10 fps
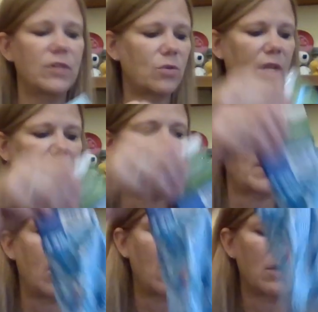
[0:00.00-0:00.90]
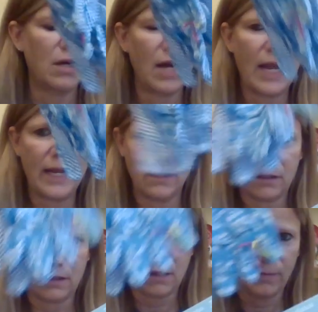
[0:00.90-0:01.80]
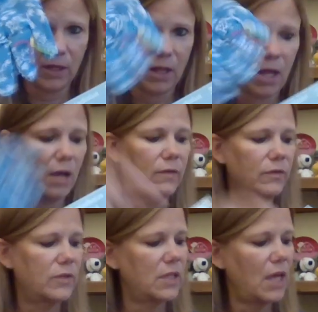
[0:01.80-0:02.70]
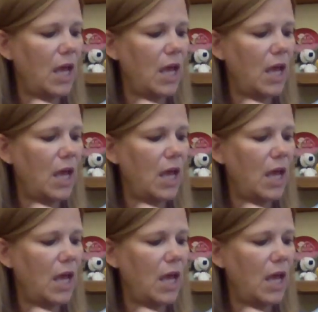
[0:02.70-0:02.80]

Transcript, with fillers: it's already out in my garden, and some gloves